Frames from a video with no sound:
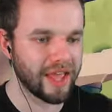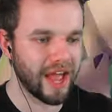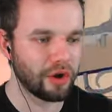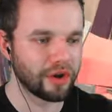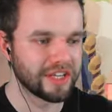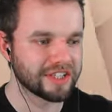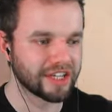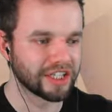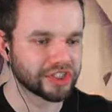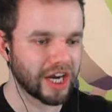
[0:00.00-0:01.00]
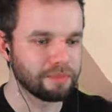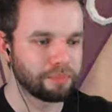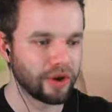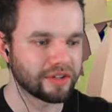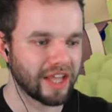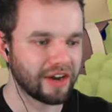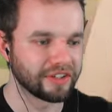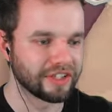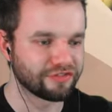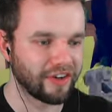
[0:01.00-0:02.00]
out, and he's going to try and put down
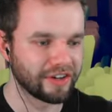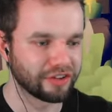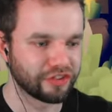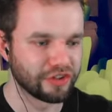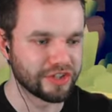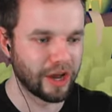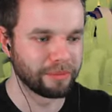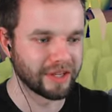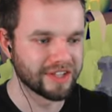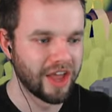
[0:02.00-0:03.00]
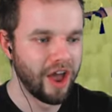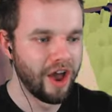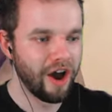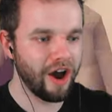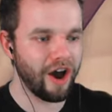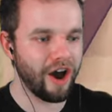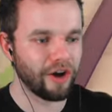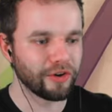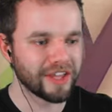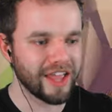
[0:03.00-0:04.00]
these final few zombies.
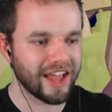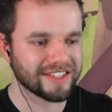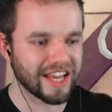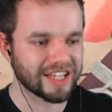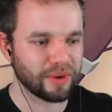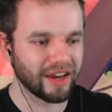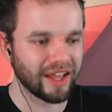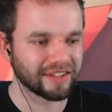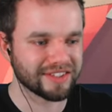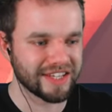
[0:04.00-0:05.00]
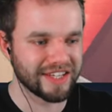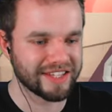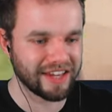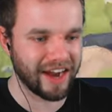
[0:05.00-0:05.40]
Oh, yes, that's what I like to see. Get your